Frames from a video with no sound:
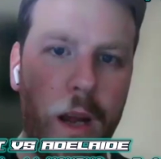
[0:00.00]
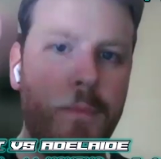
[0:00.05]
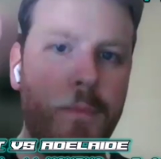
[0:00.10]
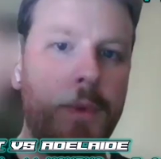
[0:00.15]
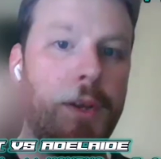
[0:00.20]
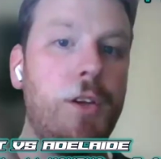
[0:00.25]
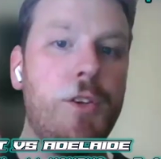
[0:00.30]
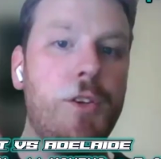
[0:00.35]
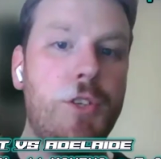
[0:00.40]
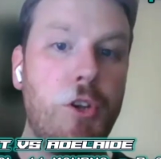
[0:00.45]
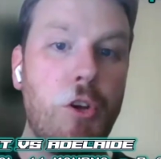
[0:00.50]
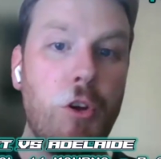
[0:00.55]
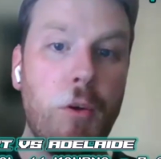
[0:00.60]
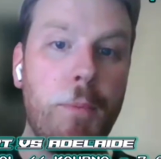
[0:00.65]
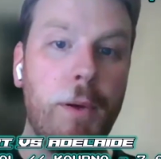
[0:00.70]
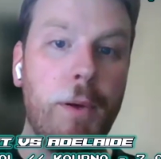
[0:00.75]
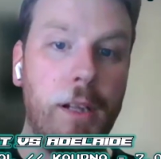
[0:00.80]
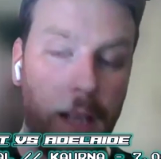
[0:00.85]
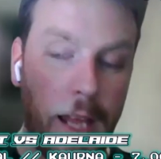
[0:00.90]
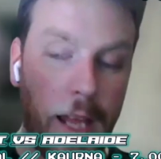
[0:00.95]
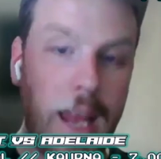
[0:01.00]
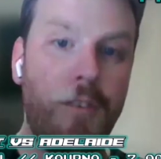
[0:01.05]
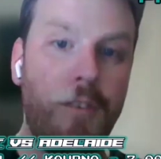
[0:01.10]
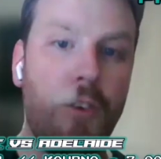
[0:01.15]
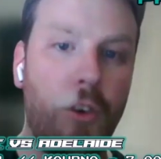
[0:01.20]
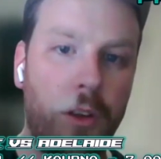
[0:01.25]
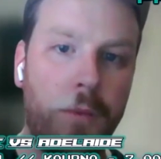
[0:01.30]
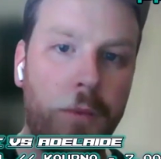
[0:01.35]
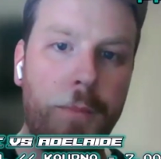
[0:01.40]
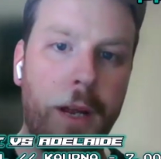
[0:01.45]
because you believe you're
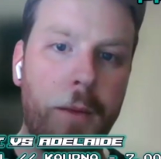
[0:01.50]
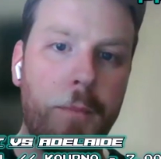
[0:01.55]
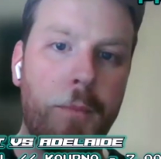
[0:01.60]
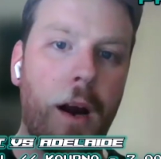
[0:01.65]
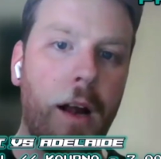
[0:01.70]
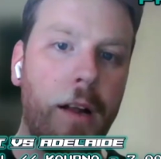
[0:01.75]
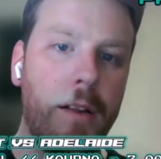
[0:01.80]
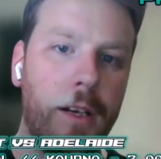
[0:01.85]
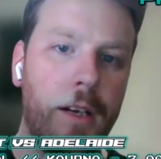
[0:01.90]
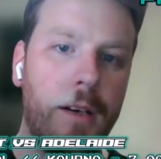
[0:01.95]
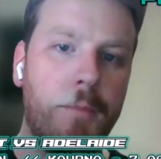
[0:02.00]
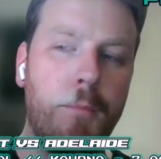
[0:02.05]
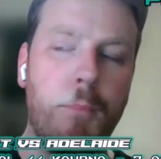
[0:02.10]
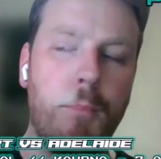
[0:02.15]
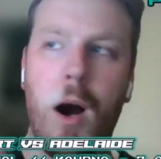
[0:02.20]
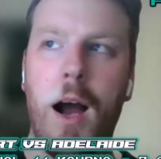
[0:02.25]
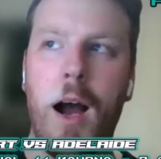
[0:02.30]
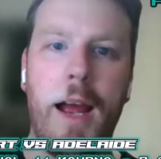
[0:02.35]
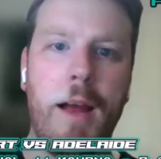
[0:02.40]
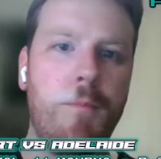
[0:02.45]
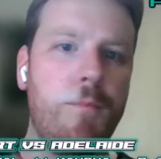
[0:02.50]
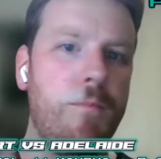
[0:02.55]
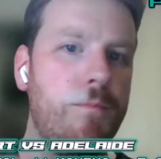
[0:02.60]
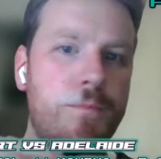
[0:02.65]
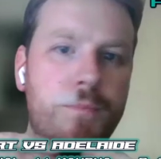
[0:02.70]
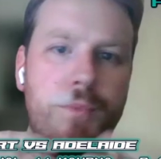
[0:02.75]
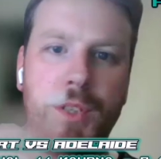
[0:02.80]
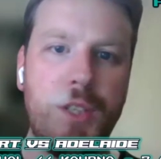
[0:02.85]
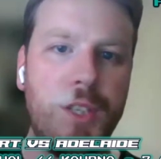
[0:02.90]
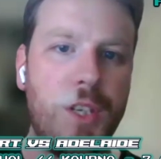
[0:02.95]
the big brother by
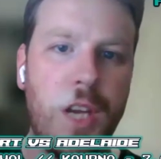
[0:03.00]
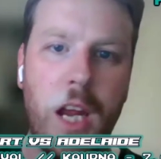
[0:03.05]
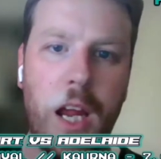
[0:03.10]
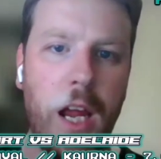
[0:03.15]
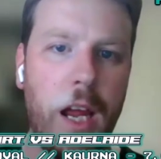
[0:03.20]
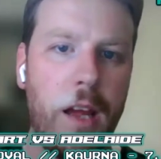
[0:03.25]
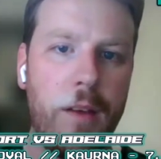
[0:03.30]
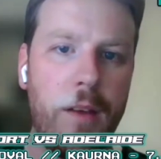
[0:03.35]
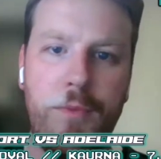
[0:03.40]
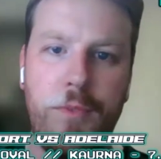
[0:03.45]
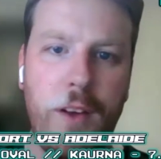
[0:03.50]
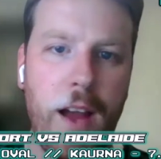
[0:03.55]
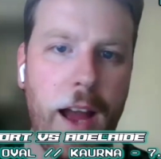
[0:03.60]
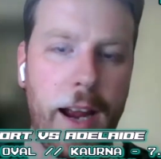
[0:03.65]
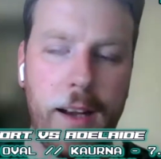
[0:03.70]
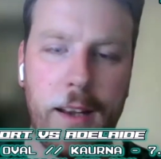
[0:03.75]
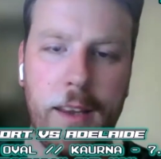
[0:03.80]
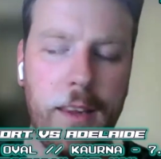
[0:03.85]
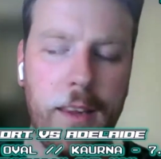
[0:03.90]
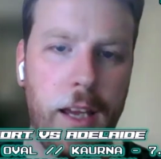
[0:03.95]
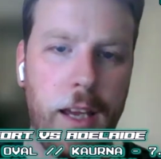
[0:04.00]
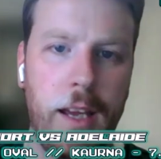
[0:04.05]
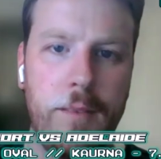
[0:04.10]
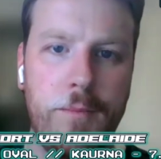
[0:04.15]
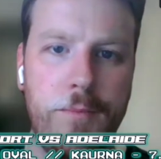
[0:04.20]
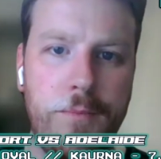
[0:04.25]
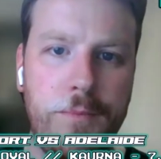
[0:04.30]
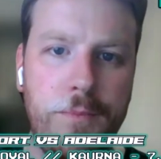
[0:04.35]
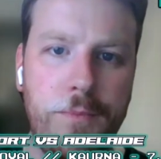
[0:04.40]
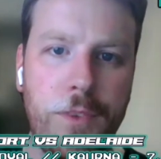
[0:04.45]
sheer fact that
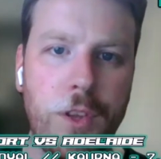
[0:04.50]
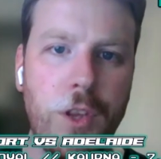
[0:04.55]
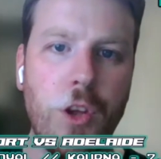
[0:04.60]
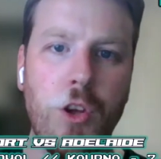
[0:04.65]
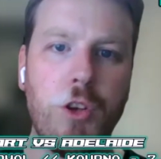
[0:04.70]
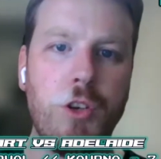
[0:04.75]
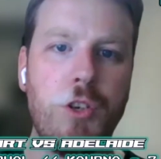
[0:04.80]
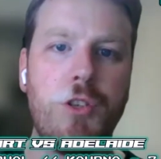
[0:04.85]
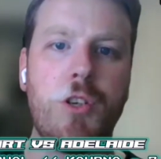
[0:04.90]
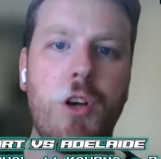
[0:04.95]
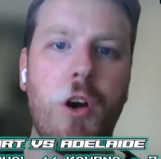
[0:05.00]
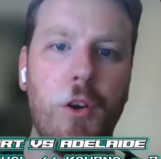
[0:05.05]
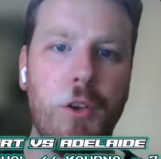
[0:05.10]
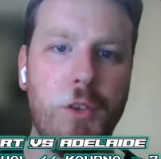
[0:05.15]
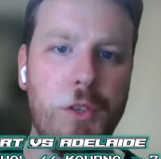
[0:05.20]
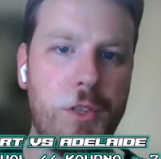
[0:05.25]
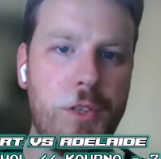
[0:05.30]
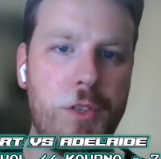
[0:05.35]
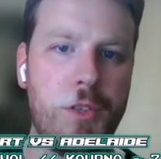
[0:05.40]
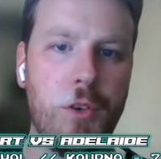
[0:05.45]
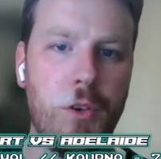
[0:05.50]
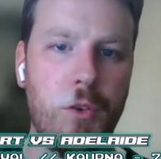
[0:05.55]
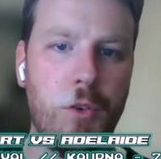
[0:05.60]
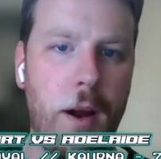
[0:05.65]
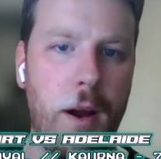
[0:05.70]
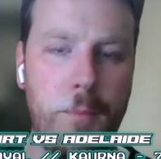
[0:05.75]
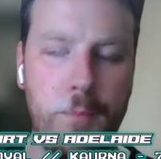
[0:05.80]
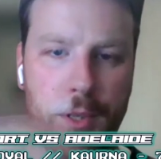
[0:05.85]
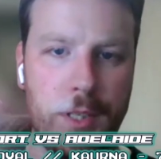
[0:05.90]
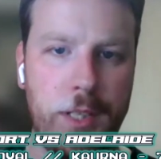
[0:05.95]
you chose to
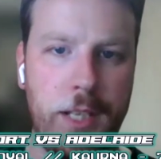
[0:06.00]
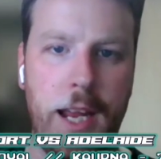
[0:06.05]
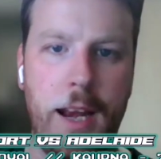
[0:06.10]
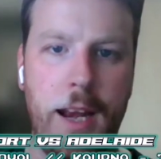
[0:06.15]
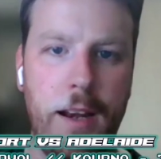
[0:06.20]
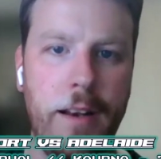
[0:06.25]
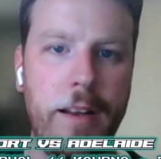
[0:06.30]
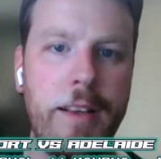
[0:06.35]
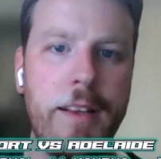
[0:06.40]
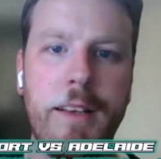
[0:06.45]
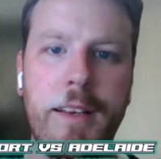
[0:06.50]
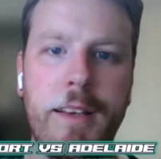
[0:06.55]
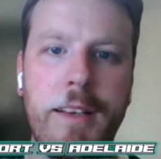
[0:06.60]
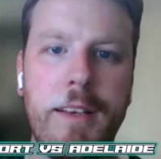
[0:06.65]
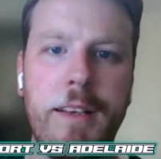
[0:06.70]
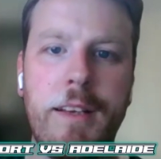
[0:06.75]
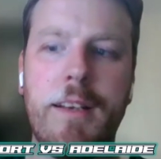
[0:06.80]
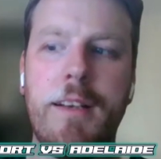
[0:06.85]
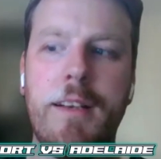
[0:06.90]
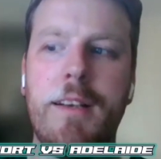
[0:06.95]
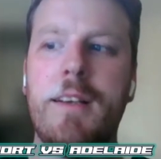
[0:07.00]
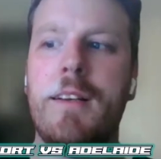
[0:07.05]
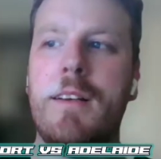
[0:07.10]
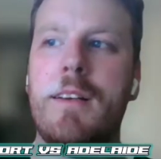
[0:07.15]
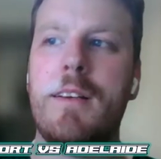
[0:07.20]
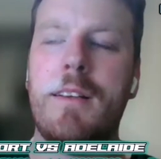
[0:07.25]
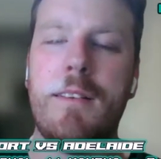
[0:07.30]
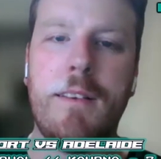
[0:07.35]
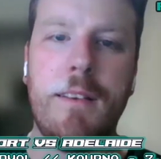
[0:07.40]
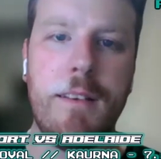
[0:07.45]
represent
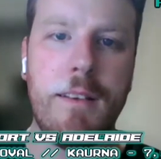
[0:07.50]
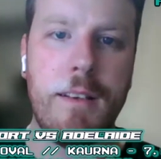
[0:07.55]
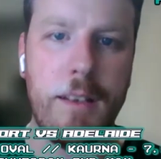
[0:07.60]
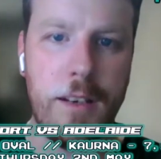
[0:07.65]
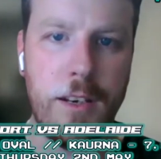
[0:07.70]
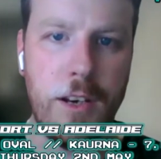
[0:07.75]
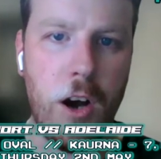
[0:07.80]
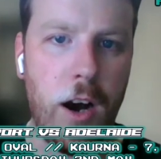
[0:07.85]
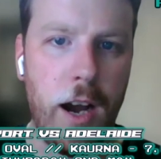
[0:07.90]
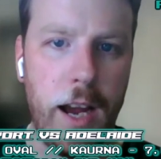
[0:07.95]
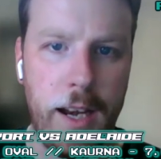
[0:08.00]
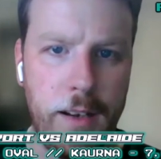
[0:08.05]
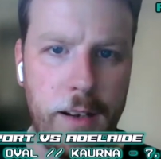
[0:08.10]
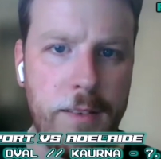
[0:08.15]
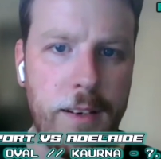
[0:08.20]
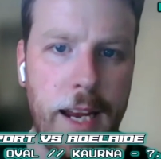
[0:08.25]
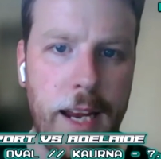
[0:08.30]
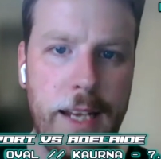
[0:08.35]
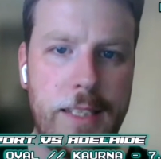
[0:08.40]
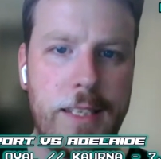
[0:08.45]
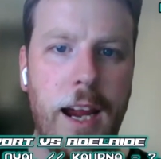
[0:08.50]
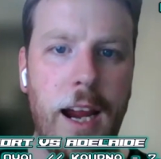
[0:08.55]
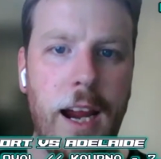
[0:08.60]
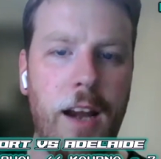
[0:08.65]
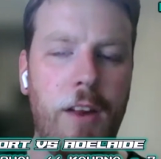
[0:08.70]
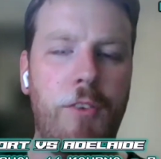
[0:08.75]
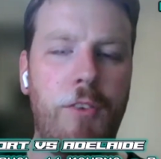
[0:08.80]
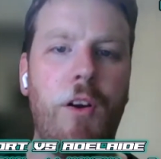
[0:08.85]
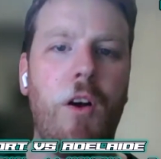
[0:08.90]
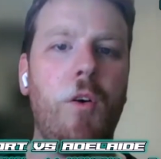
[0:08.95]
9
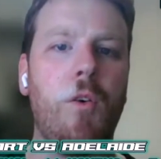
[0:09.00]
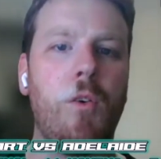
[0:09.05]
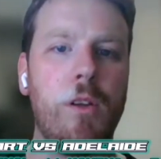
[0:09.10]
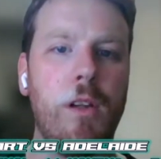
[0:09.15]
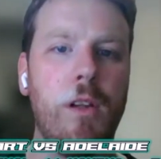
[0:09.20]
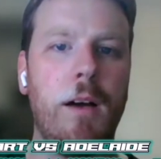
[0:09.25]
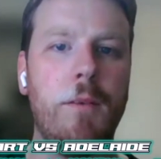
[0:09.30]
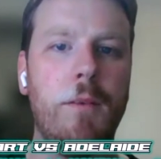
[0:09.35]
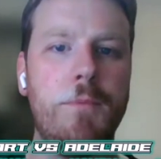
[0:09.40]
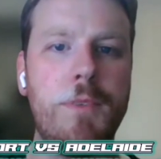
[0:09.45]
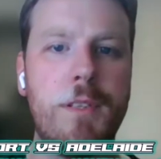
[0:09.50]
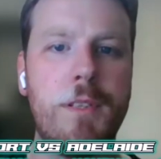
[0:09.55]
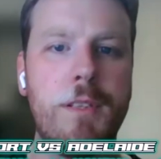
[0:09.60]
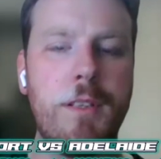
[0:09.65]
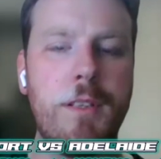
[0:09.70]
SANFL clubs